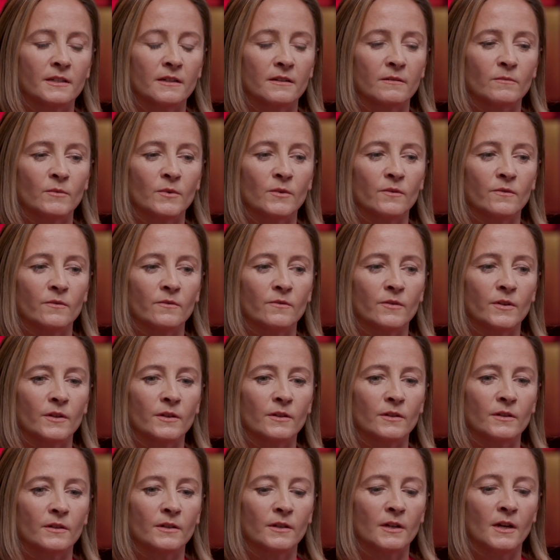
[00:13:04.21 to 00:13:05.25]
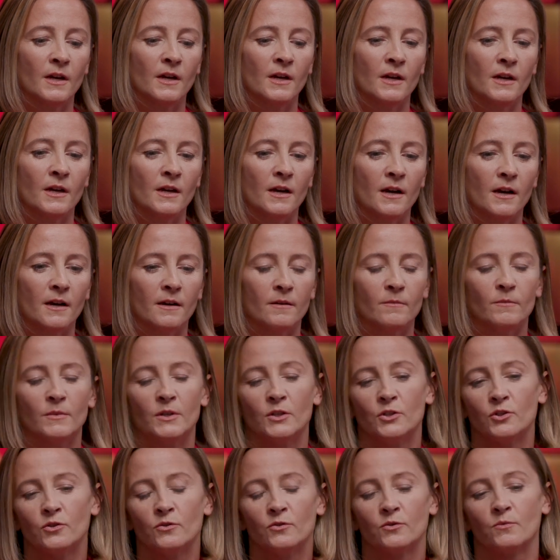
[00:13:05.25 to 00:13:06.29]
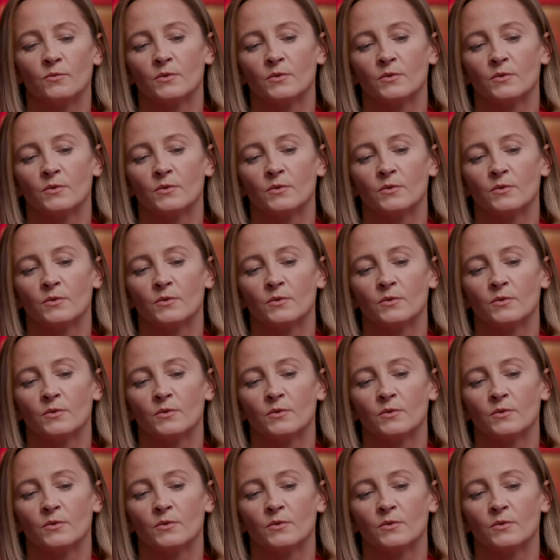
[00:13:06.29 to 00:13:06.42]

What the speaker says: some of the issues